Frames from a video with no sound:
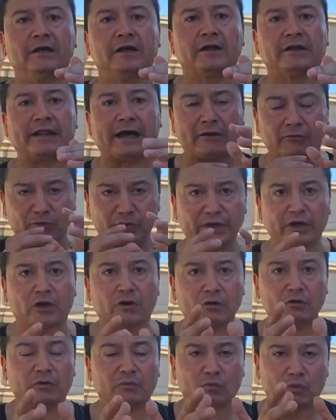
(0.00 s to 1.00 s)
that we are
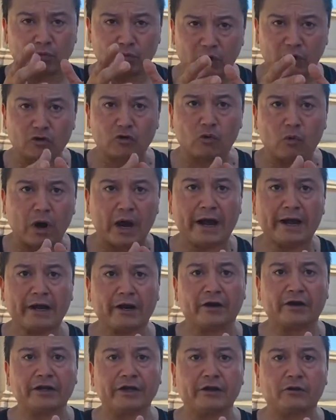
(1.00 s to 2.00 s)

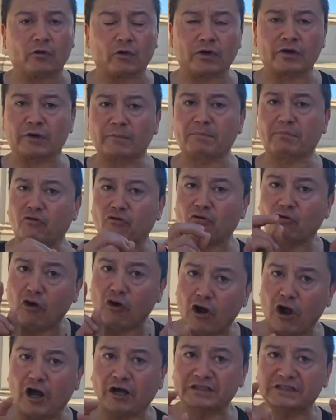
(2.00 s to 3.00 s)
required in order to
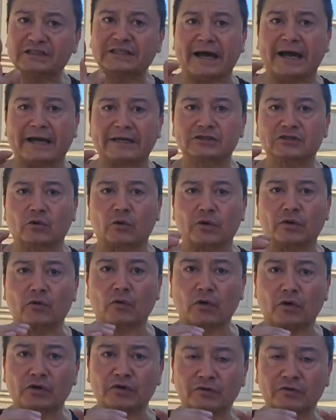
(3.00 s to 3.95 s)
process, or in order